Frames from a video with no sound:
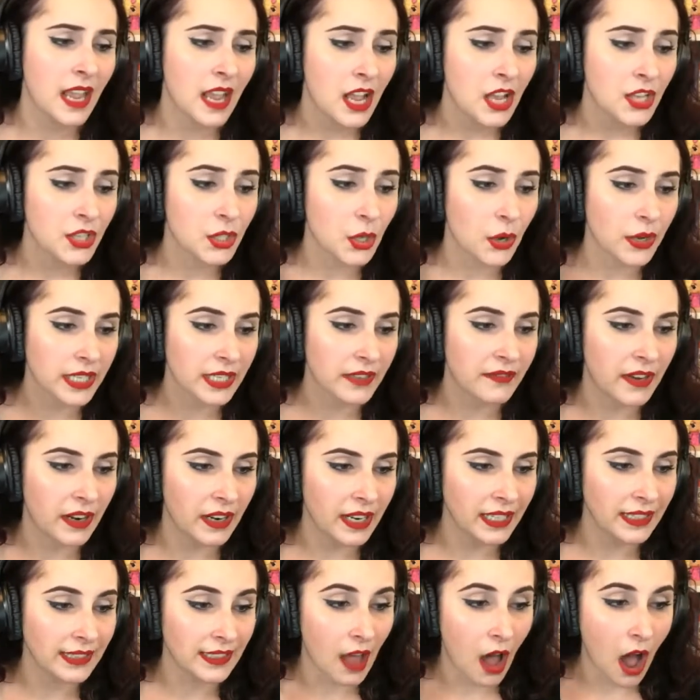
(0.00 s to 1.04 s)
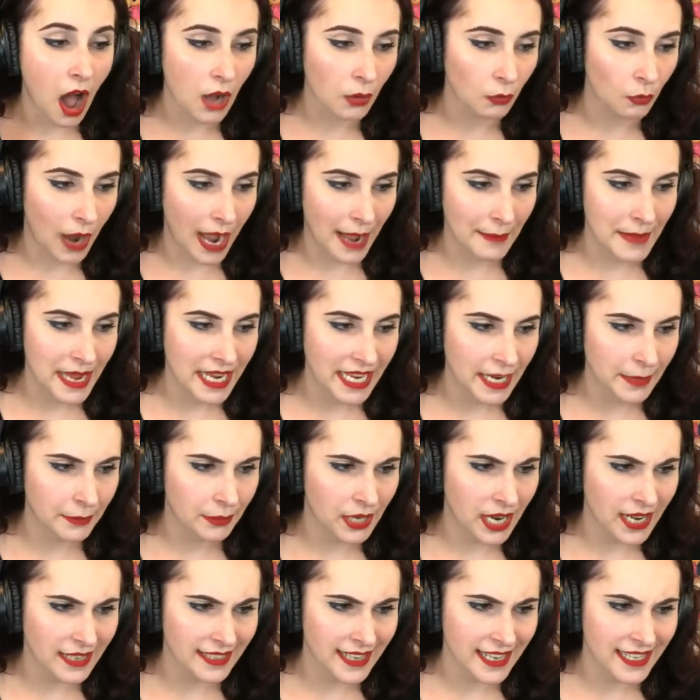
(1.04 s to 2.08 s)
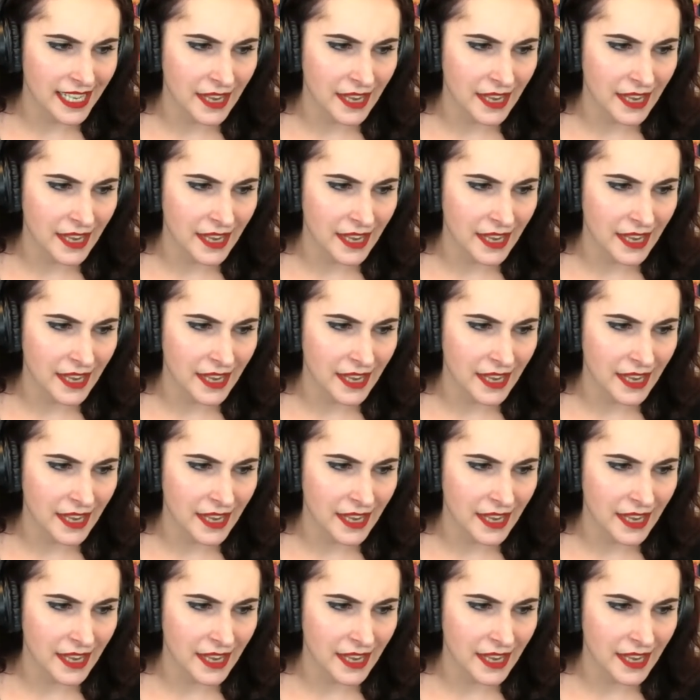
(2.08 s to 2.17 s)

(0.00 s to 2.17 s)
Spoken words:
So it's a very long winemaking process.